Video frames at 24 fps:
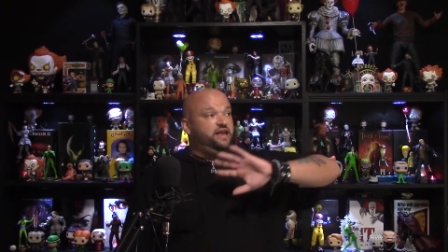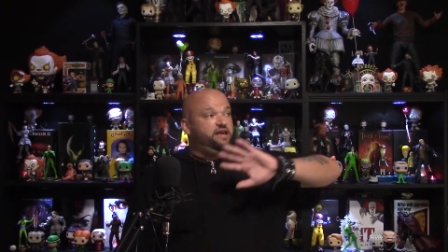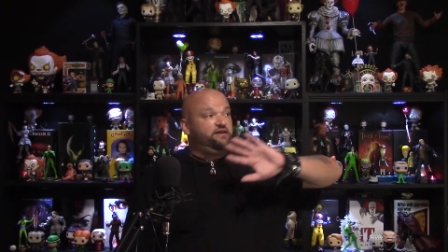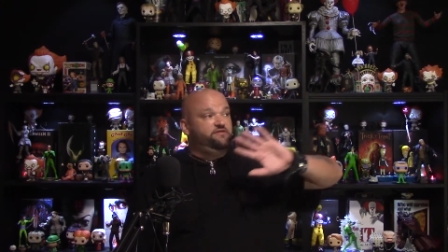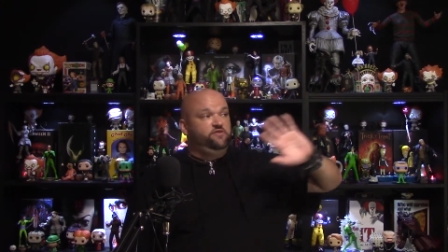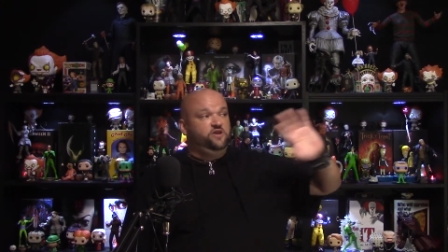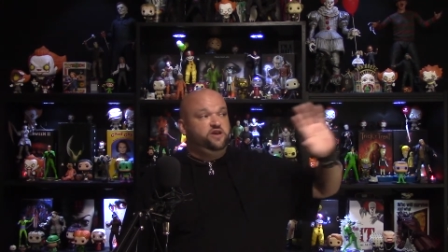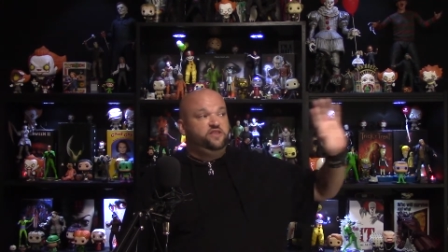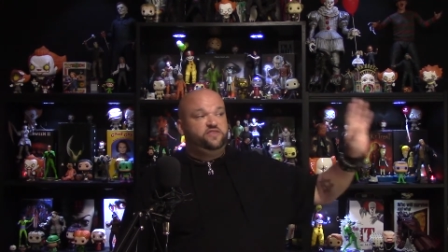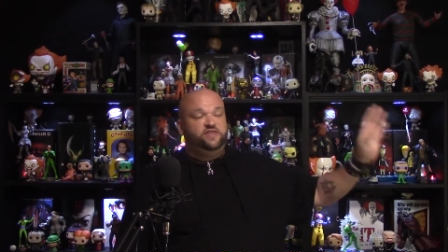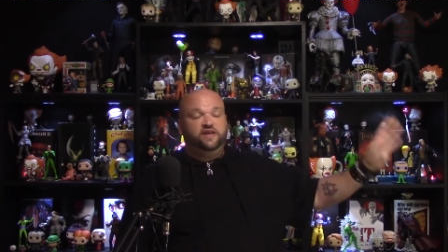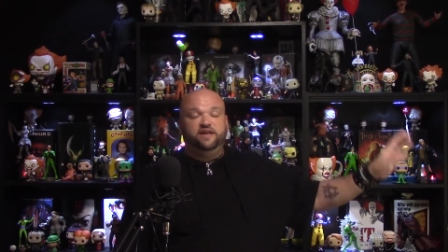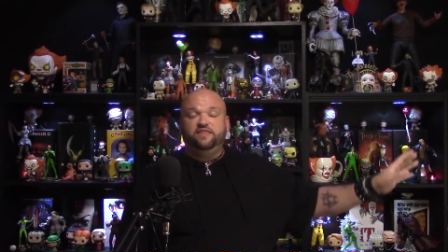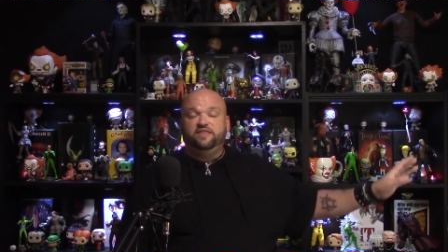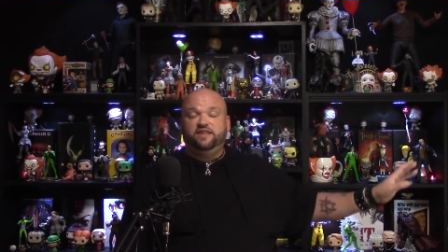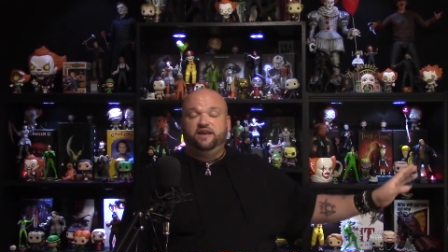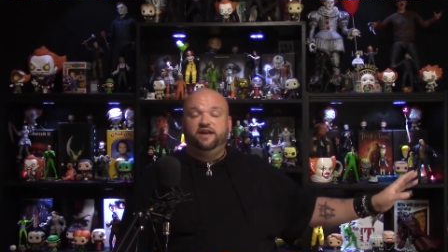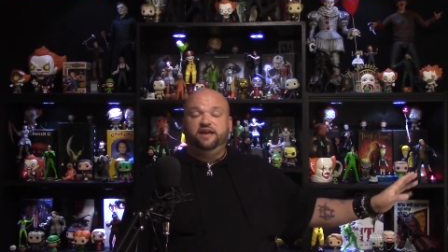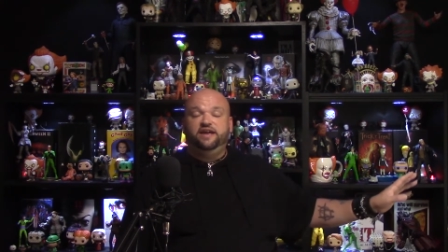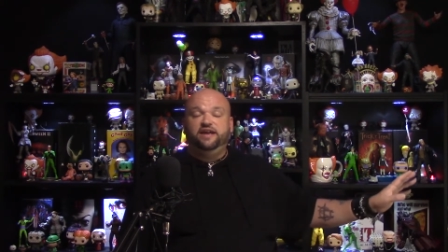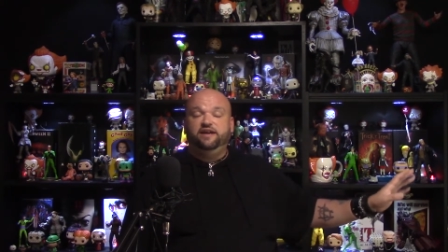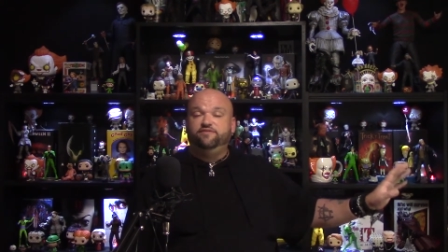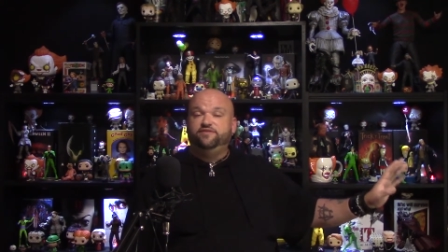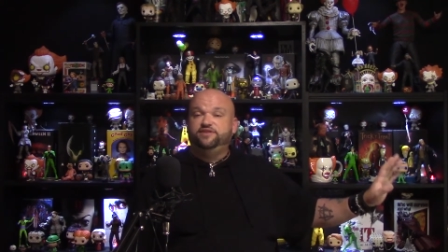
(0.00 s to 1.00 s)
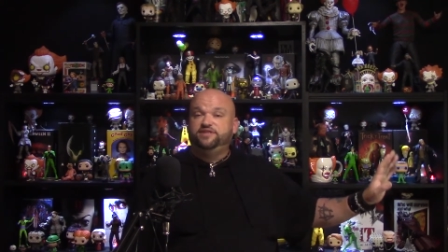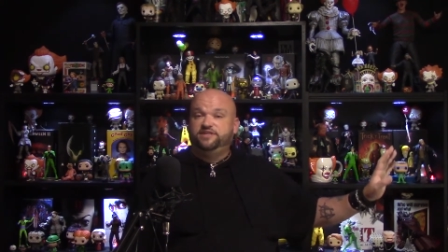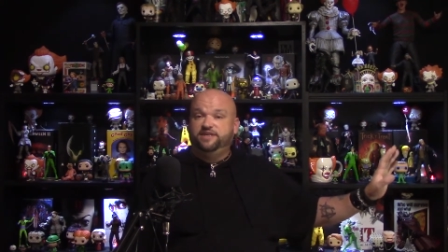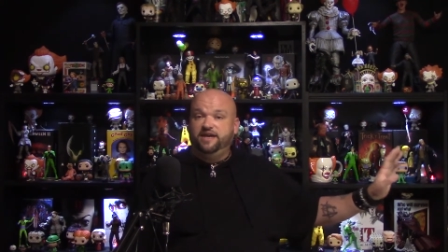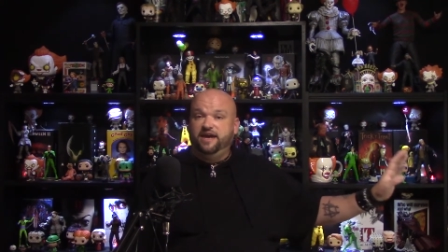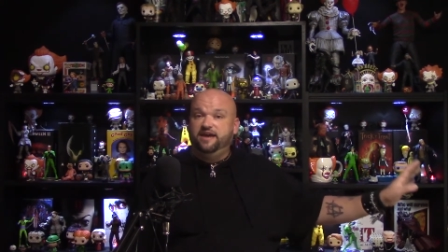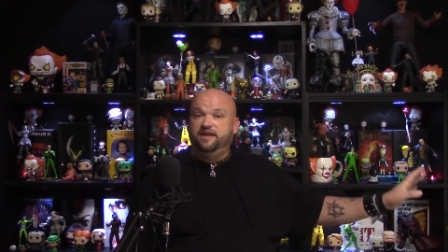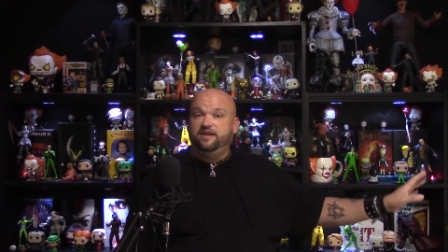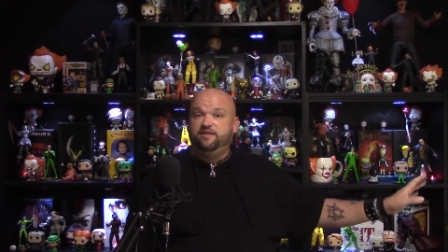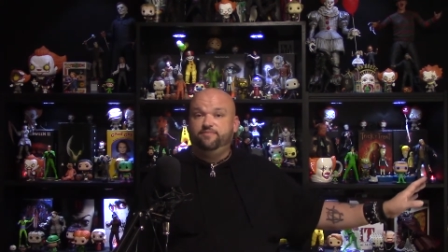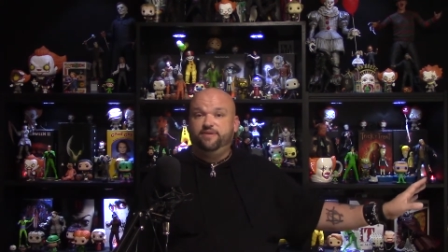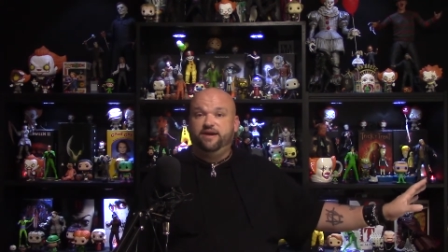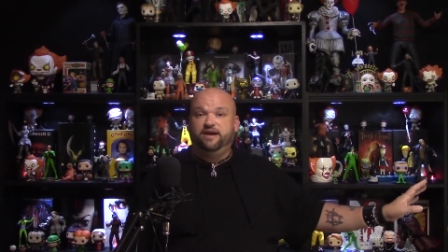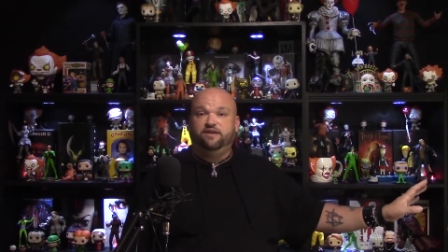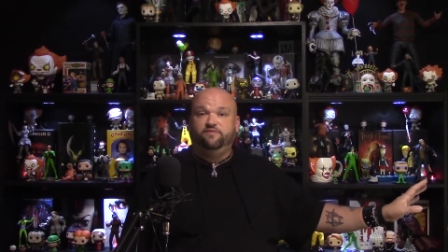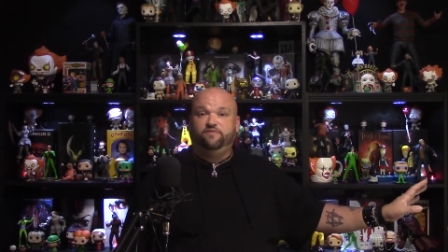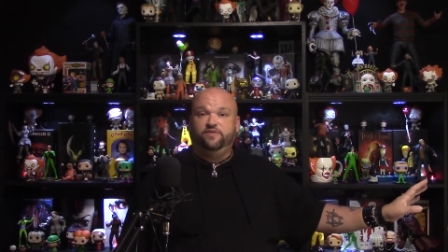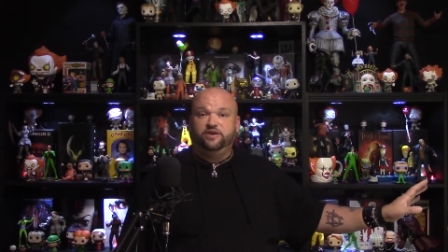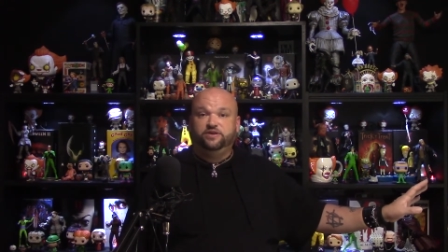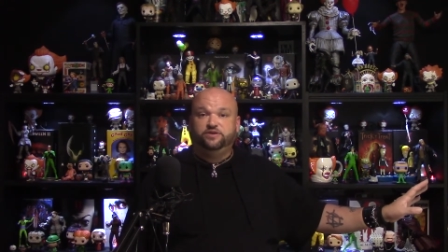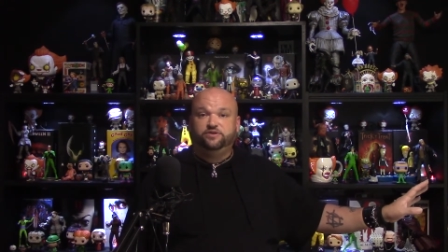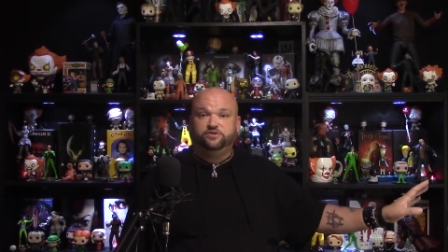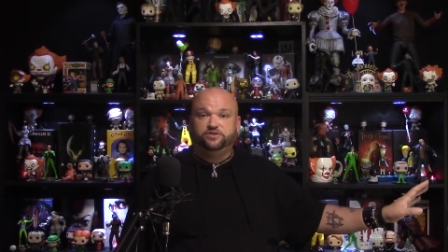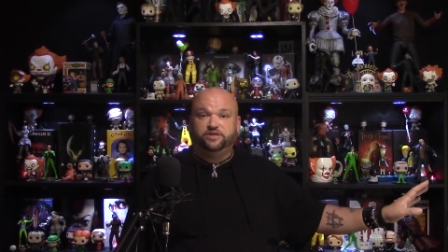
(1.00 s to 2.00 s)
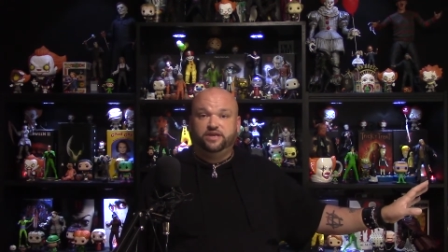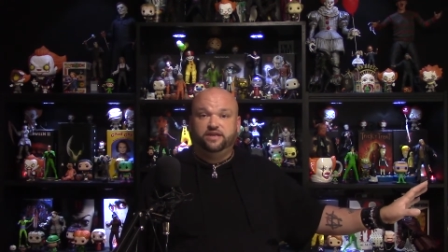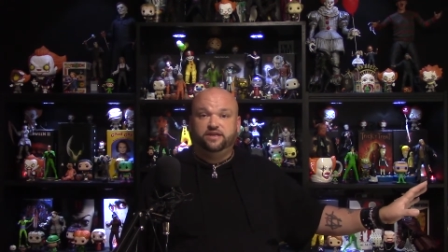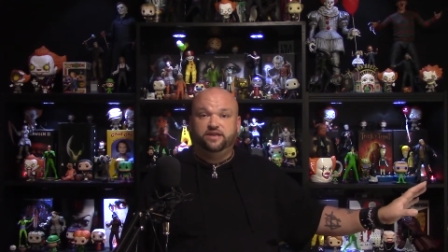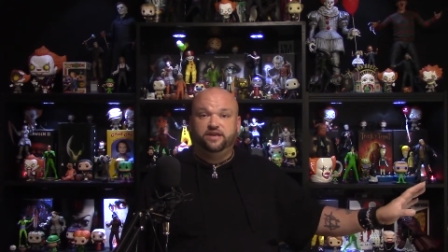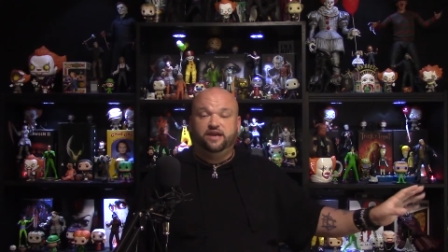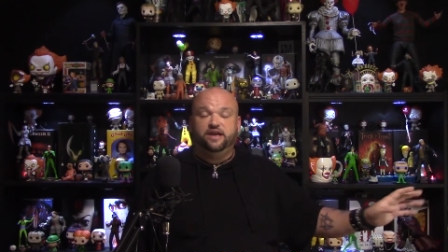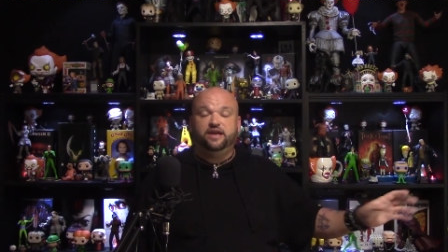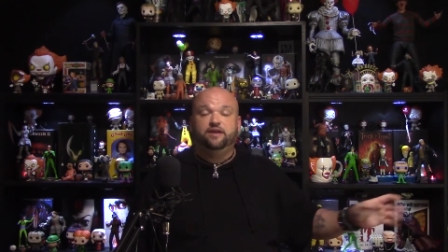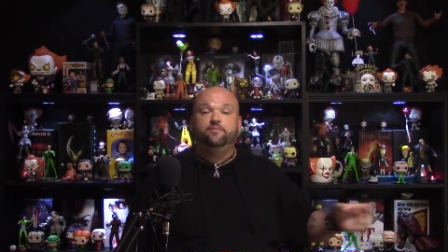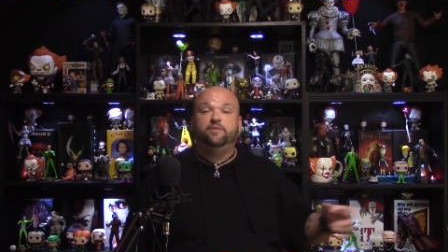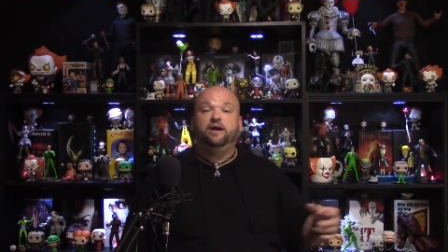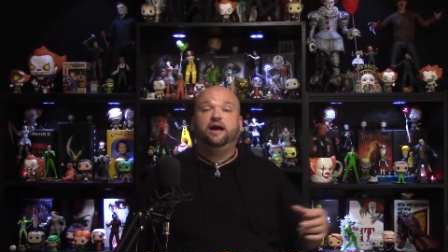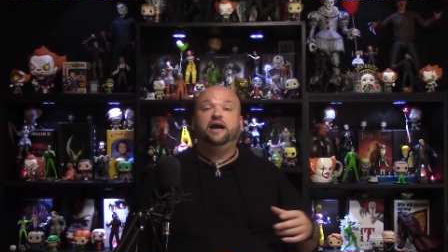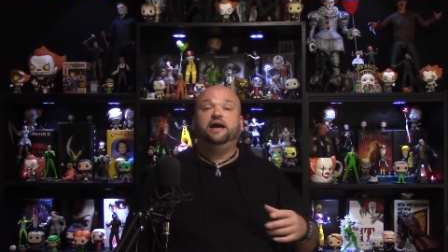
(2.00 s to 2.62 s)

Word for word: everything that I have said about Avengers Endgame,